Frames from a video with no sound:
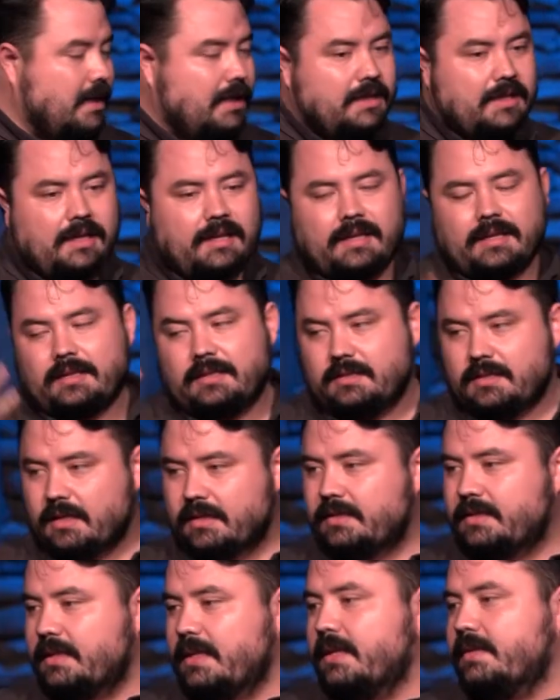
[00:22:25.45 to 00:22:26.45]

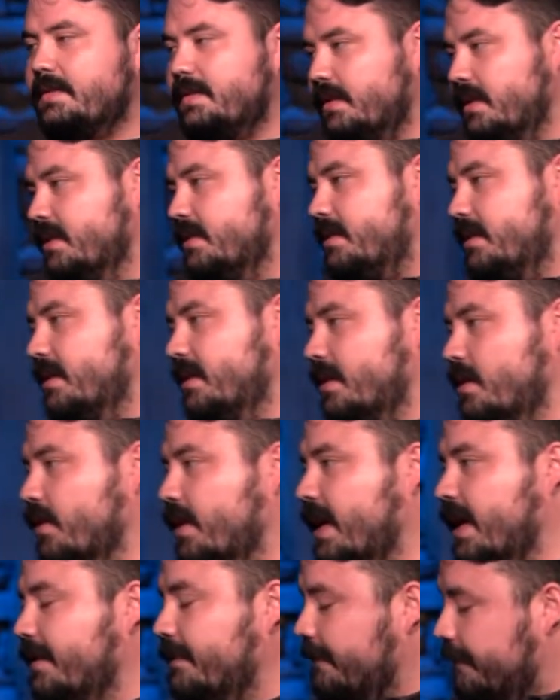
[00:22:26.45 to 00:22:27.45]
It's
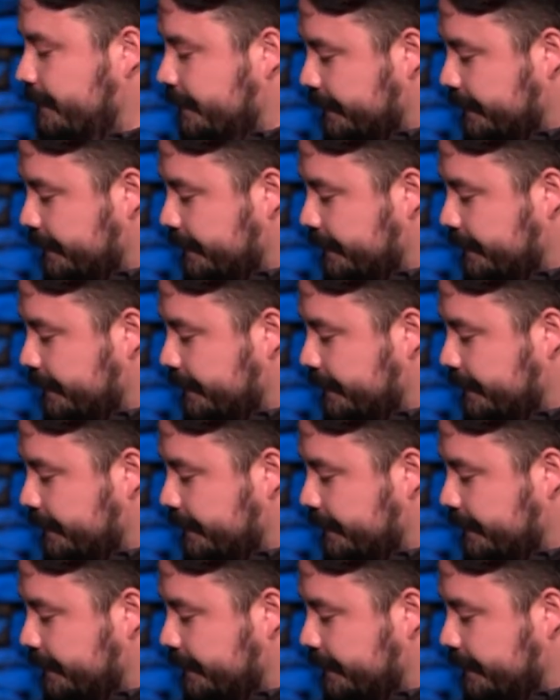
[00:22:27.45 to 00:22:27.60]
okay.